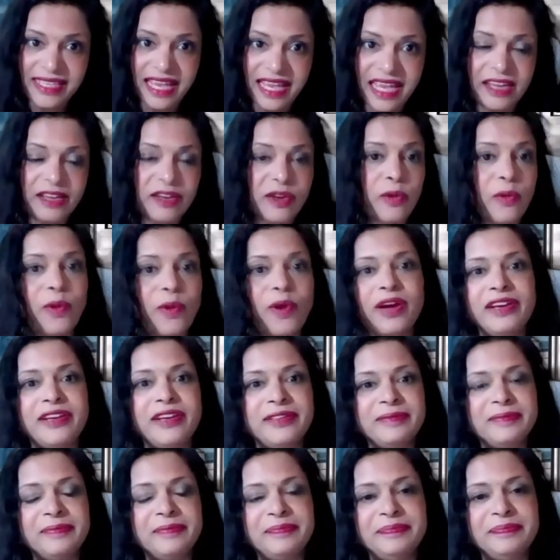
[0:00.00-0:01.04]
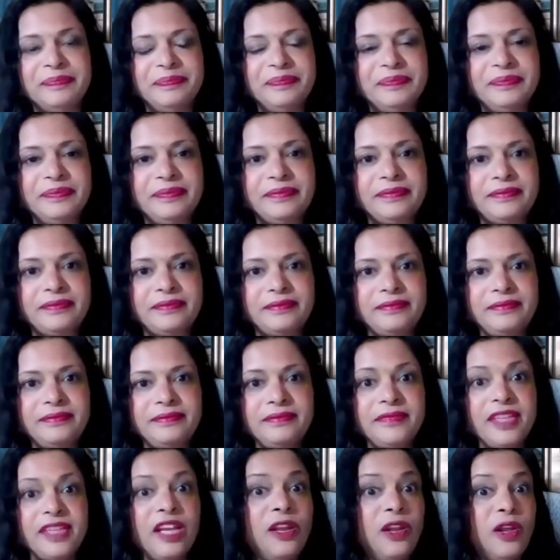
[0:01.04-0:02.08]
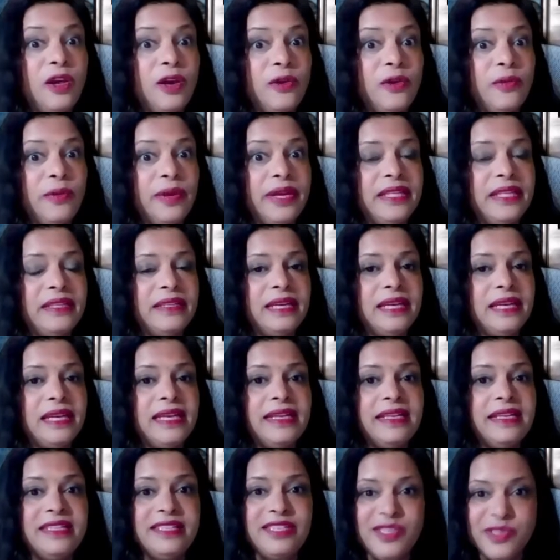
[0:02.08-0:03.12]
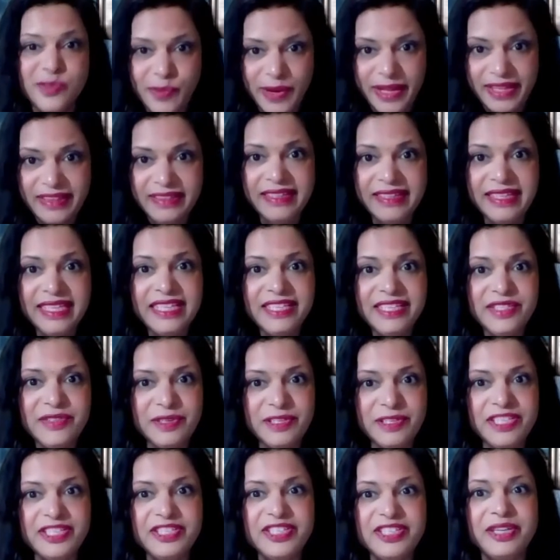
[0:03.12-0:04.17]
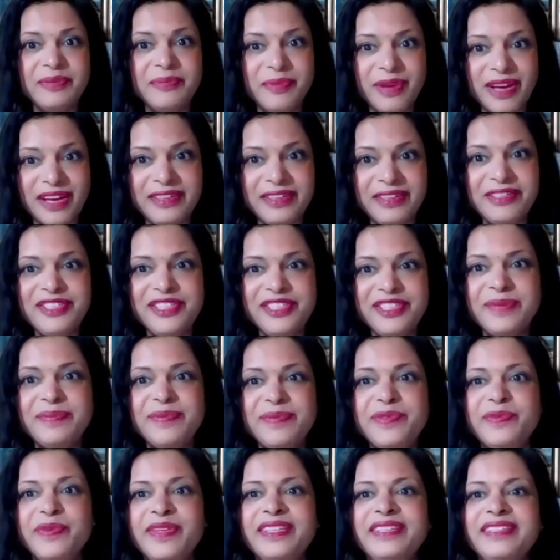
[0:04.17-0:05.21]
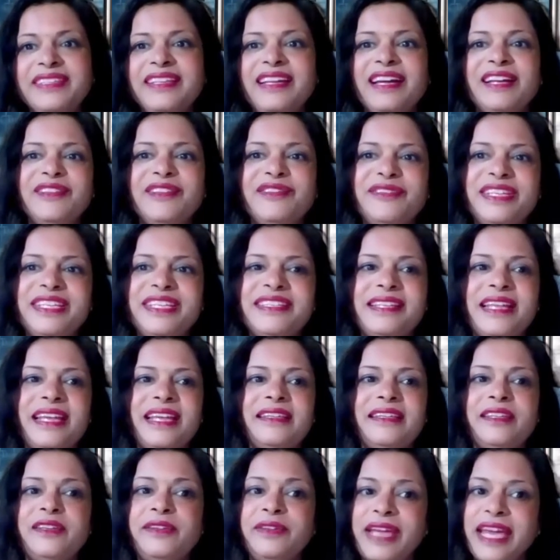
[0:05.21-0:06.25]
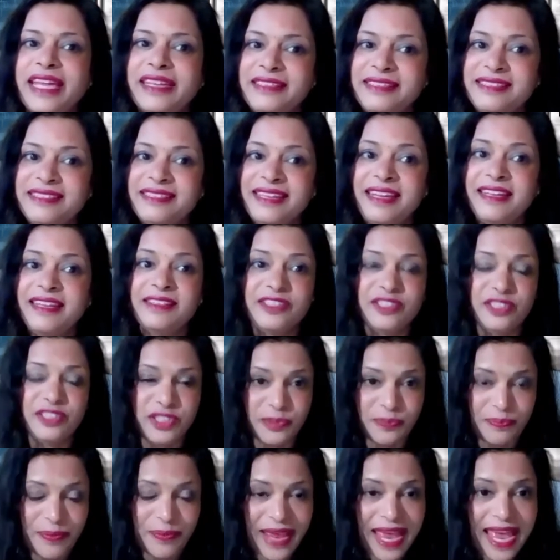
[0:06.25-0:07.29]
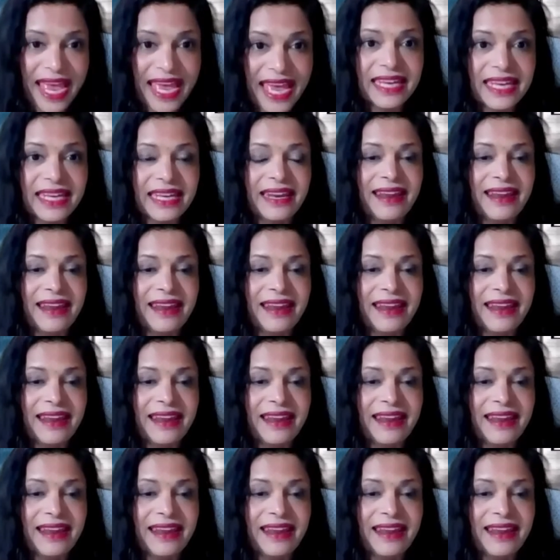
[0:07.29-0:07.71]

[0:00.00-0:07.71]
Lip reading: and Quad, along with strengthening strategic partnerships with countries like the United States, Japan,